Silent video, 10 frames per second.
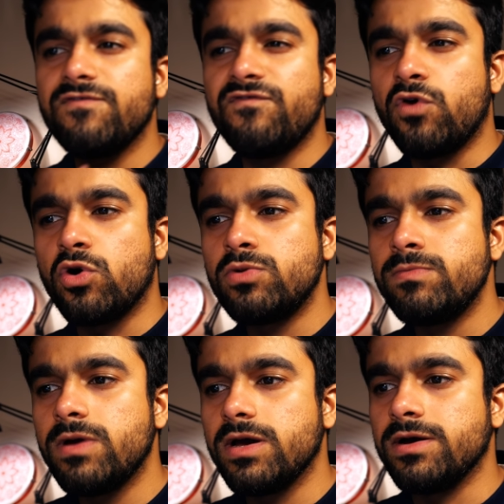a
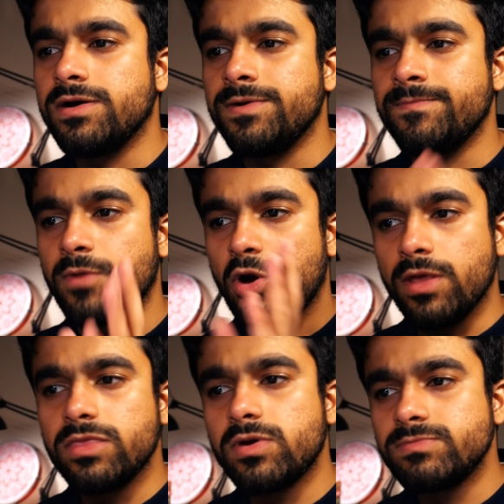form
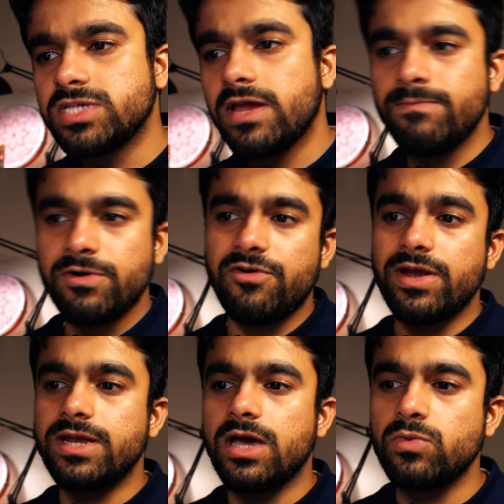on the website, but
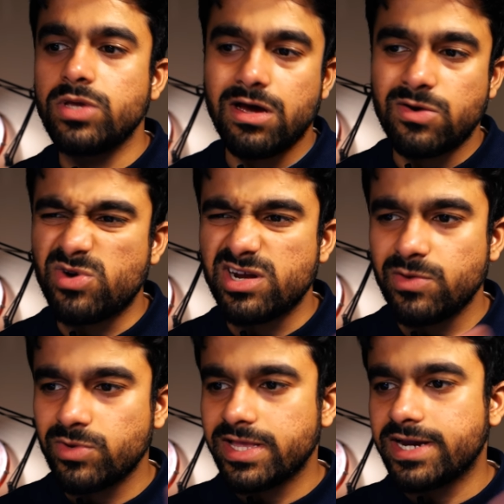right now we are
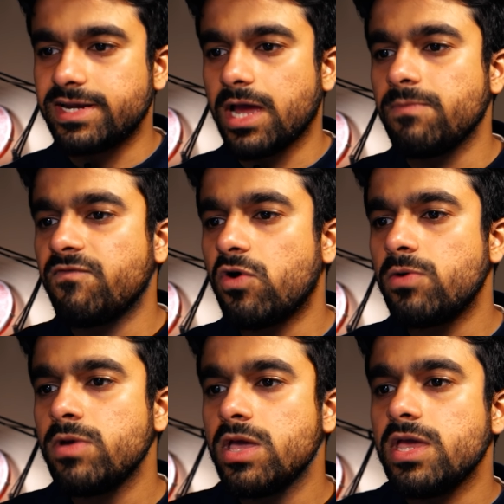working with like a type
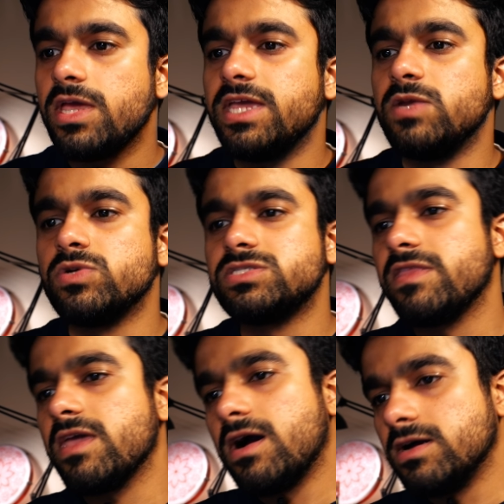form in which
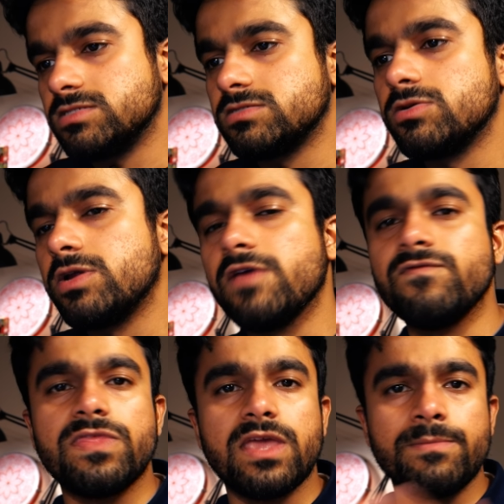they answer
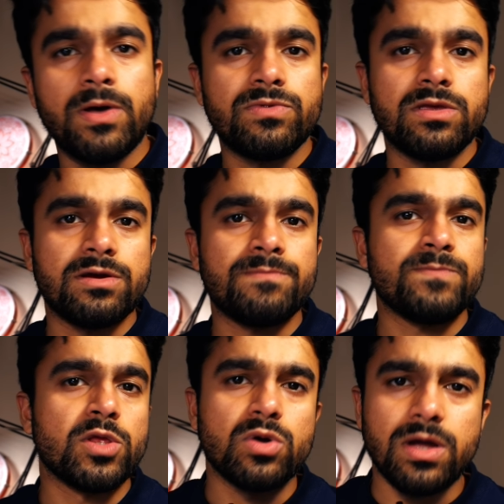everything about their
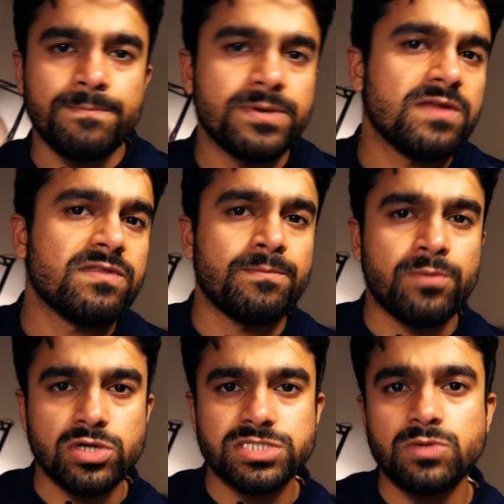company, their
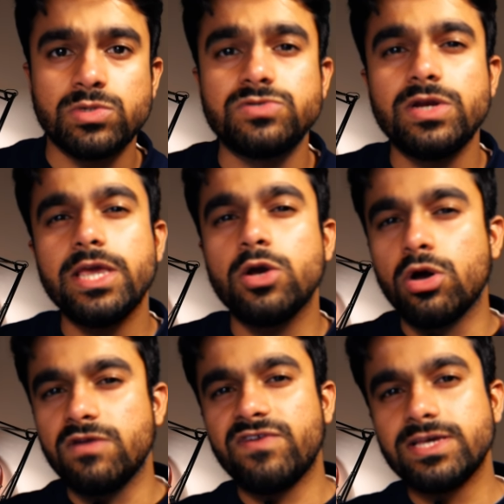project, which really
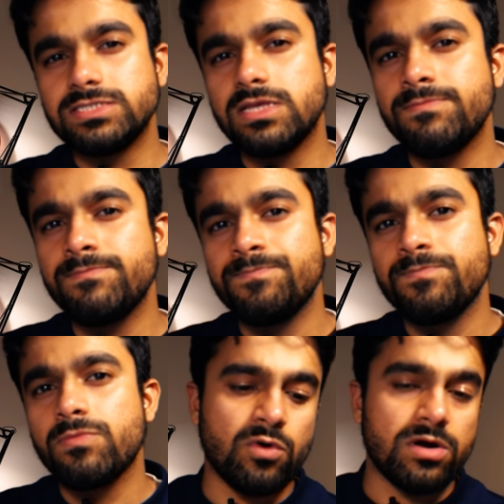qualifies them
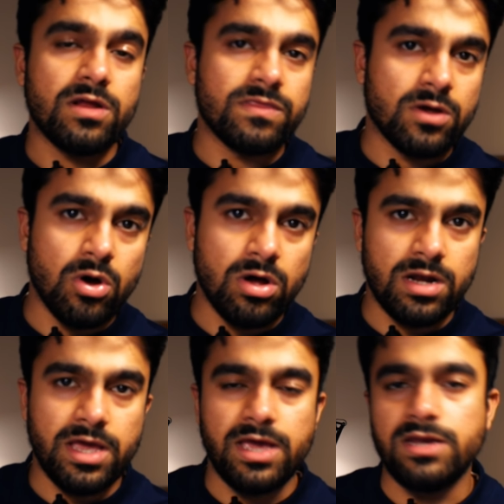for the call.
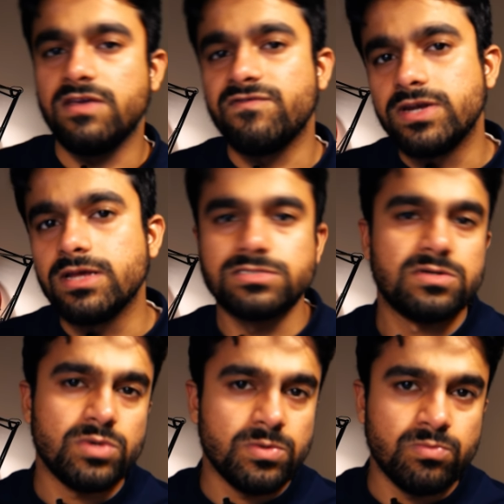And if it
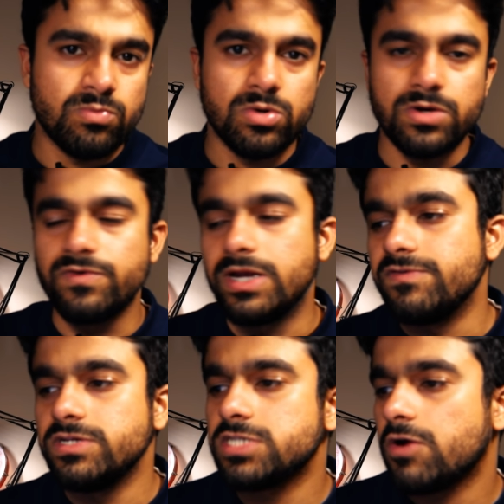doesn't, we won't really
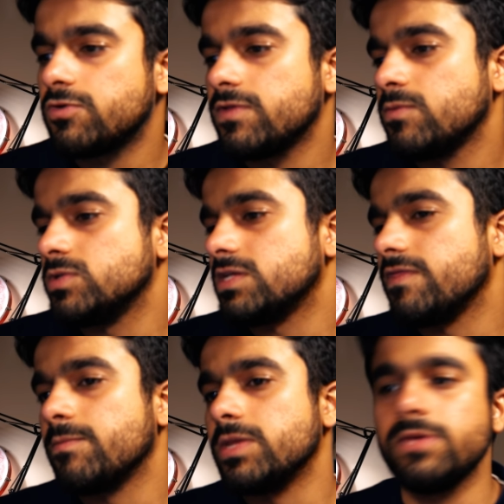reach out to them. We
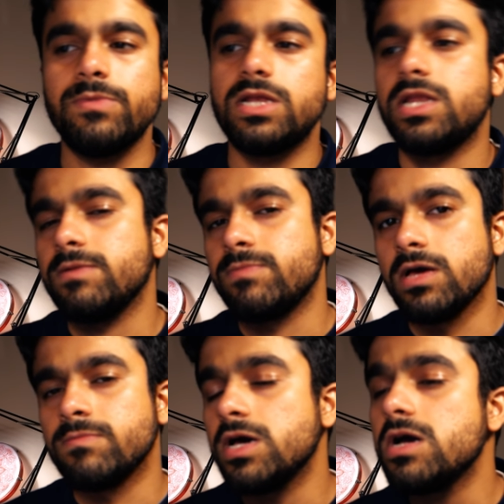send them an email like
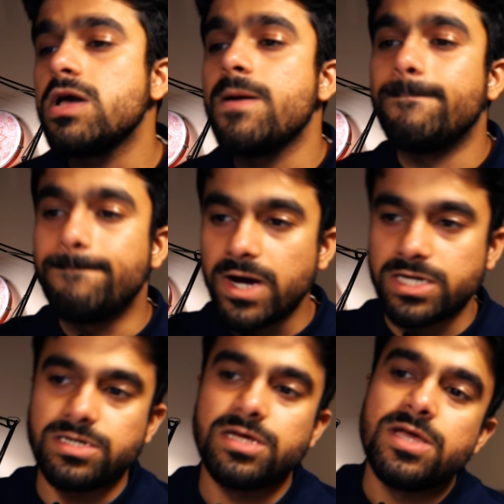blah blah.
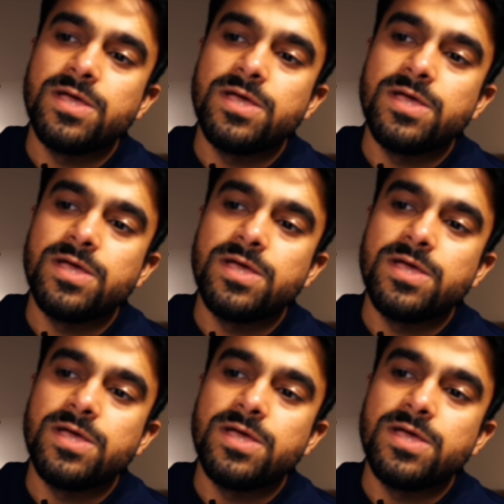But